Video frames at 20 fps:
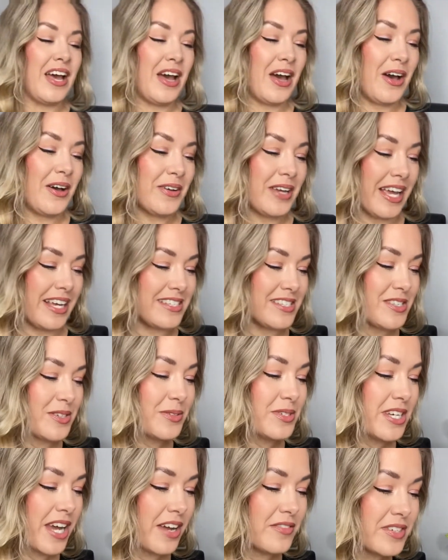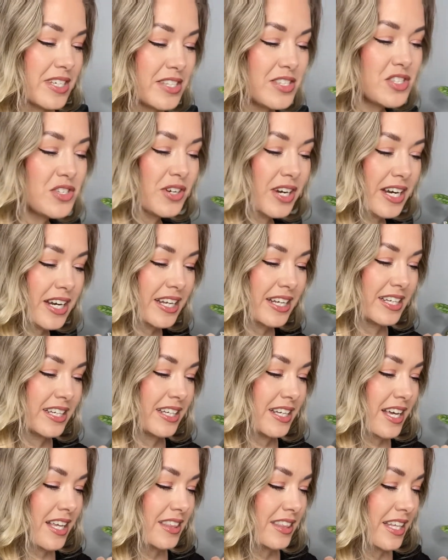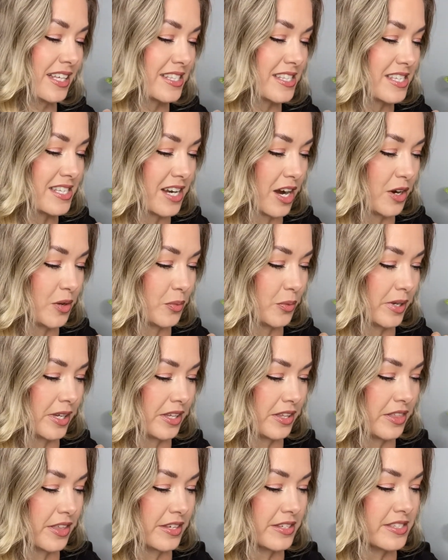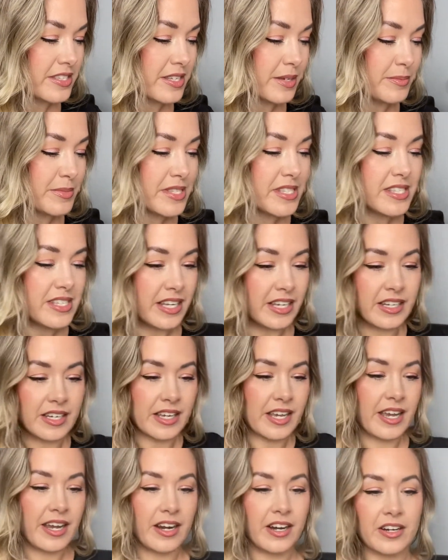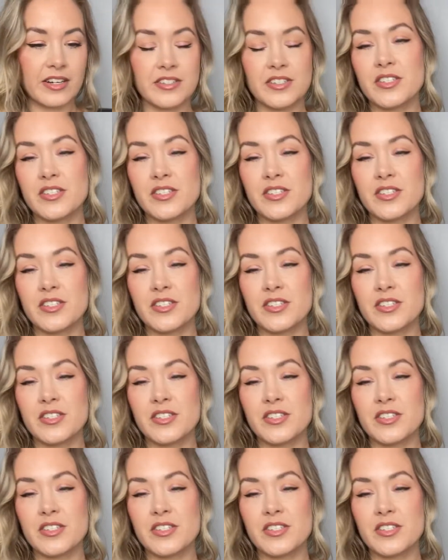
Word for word: Okay, so diving straight in, let's start with some skincare.